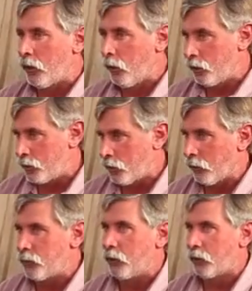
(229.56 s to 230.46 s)
You know,
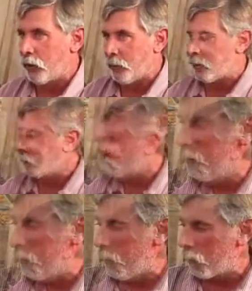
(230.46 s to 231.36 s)
she'll come into
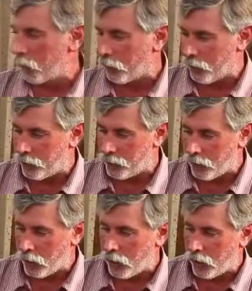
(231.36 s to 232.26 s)
the milk herd
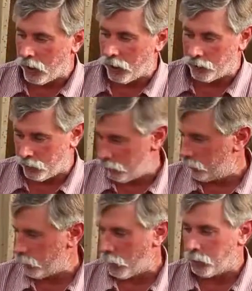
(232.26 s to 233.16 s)

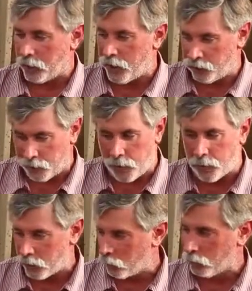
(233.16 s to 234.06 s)
to replace
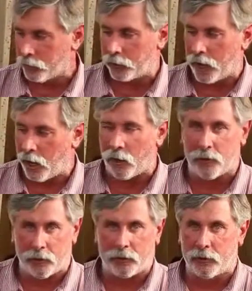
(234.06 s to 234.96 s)
maybe an older cow
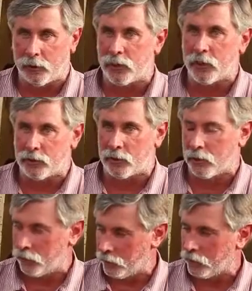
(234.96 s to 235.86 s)
that needs
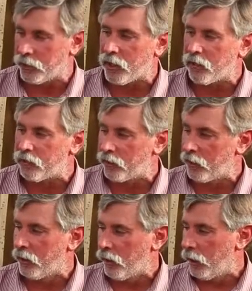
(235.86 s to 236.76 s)
to leave.
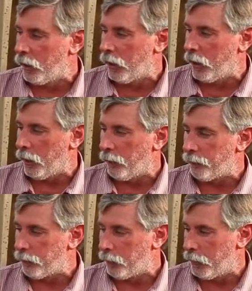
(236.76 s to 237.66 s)

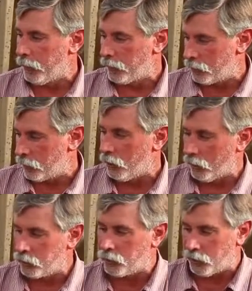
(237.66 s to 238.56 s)
But
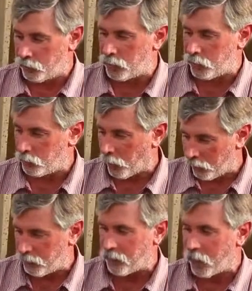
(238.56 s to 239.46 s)
it's part
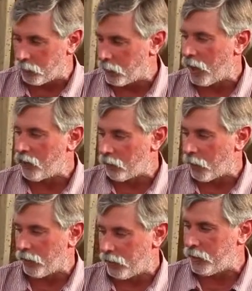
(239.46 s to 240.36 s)
of farm life,
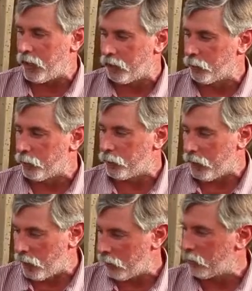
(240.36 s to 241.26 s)
part daily
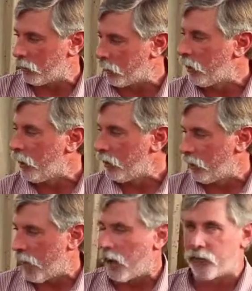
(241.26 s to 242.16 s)
routine
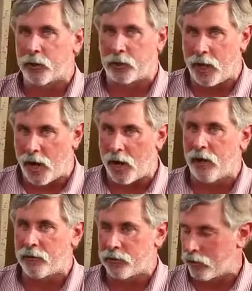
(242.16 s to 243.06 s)
to have your
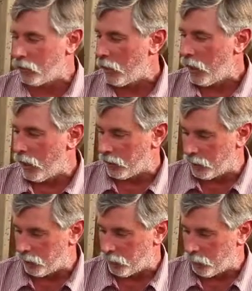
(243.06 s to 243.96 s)
calves and
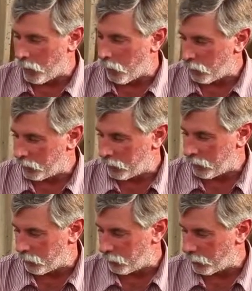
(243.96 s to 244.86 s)
give them milk and give
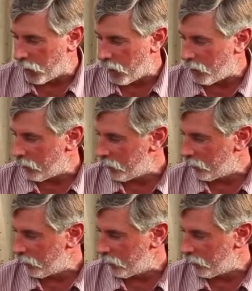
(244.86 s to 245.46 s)
them grain.